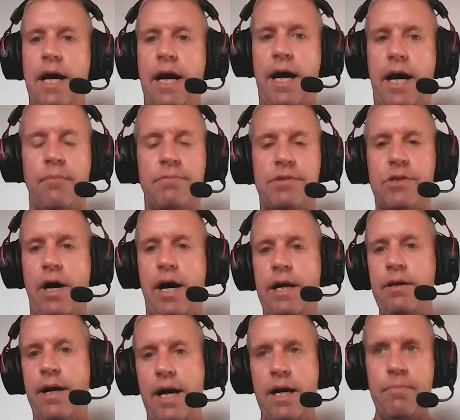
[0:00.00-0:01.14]
um, so
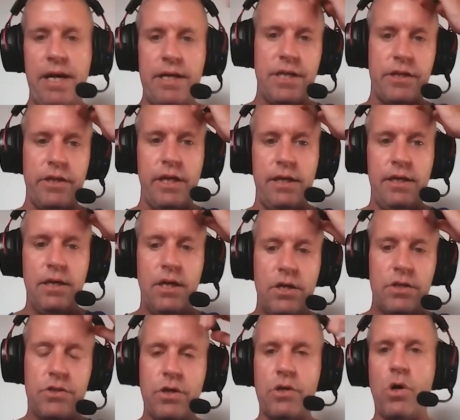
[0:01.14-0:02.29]
i i basically
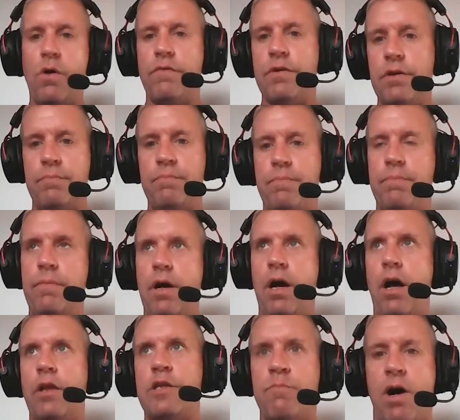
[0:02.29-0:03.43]
took over
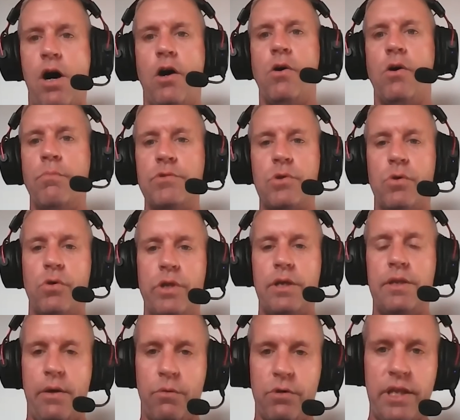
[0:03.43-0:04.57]
a small homeschool that
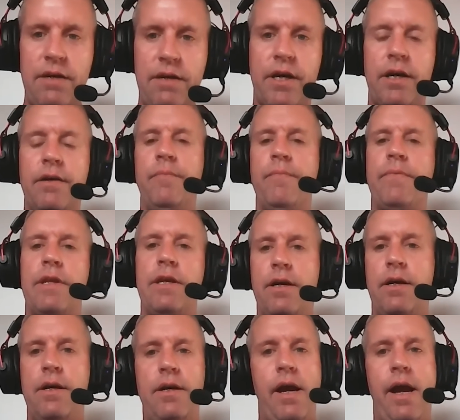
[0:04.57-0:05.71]
they were leaving
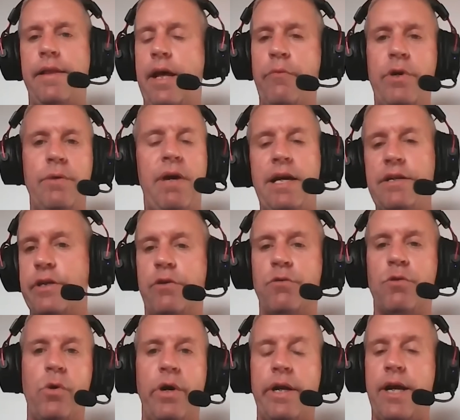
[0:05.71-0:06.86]
and then we basically
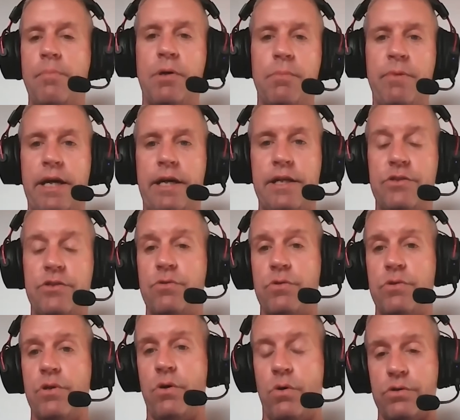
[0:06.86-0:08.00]
grew it and i put my kids through
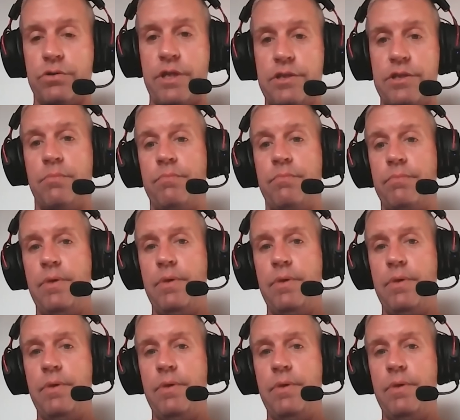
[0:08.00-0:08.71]
the whole system